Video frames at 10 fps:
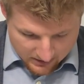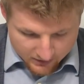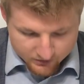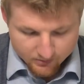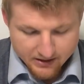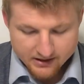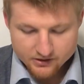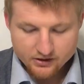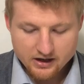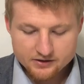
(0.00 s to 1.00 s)
So making
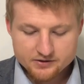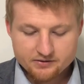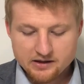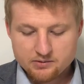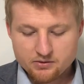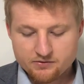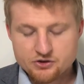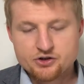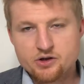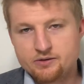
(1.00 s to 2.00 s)
your house available for
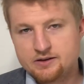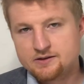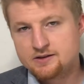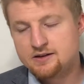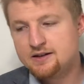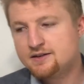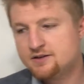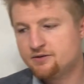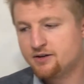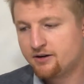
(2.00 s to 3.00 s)
showings, this is
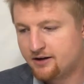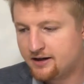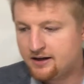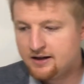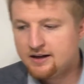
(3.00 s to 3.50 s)
a very,